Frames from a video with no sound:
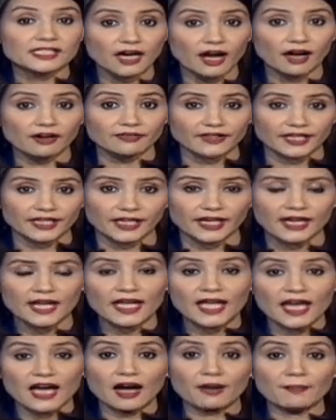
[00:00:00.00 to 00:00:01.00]
starving.
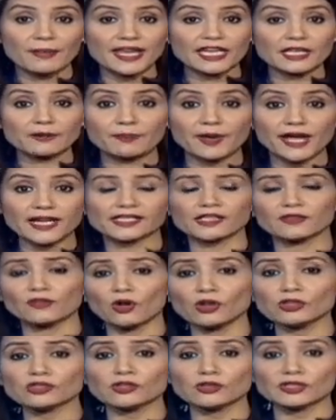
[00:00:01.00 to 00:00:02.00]
Many pets have
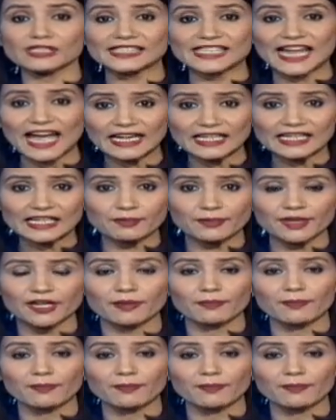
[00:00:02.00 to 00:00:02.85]
also sadly been